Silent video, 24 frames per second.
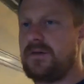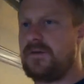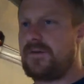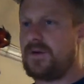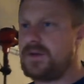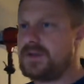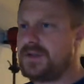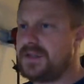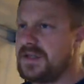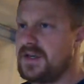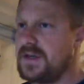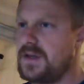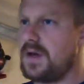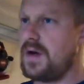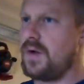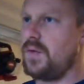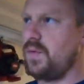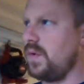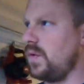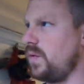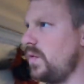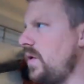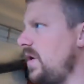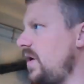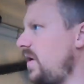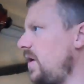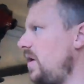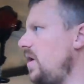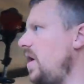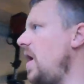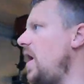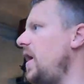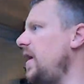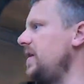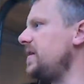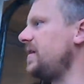First thing that we're working
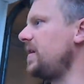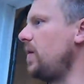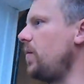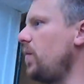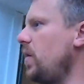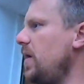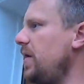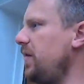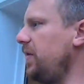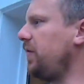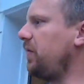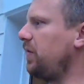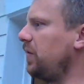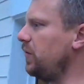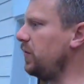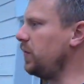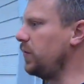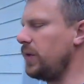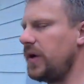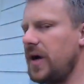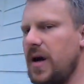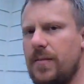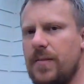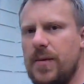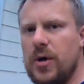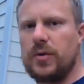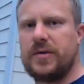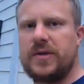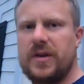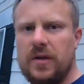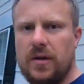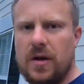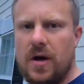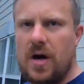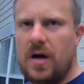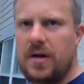on is I went through and I mowed
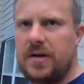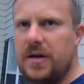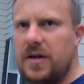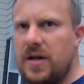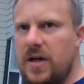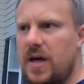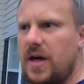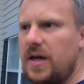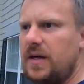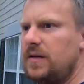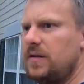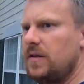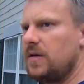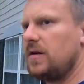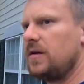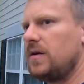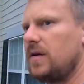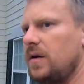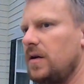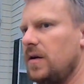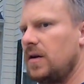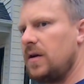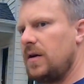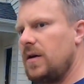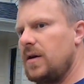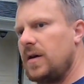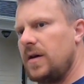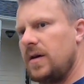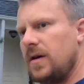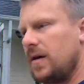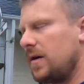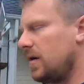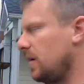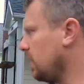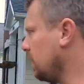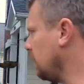the lawn today.
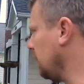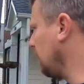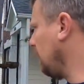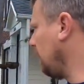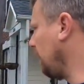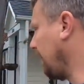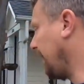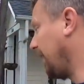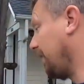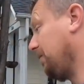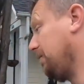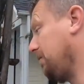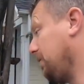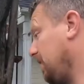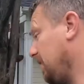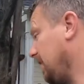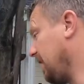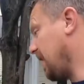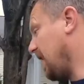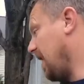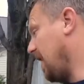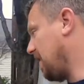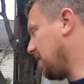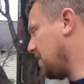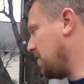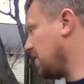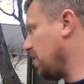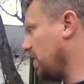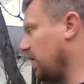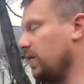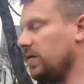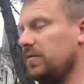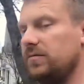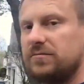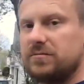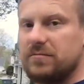I don't
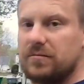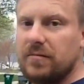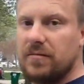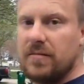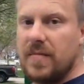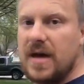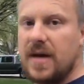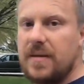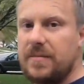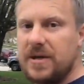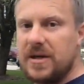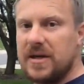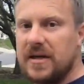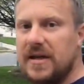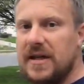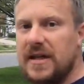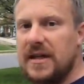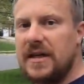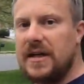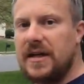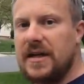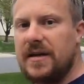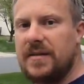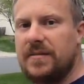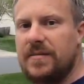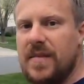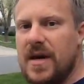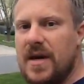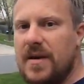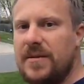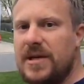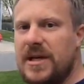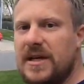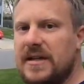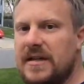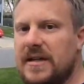know. Maybe it needed it,
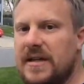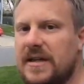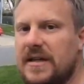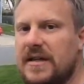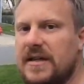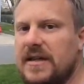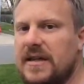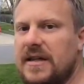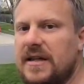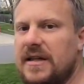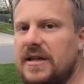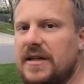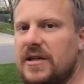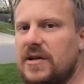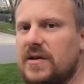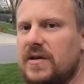maybe it didn't need it.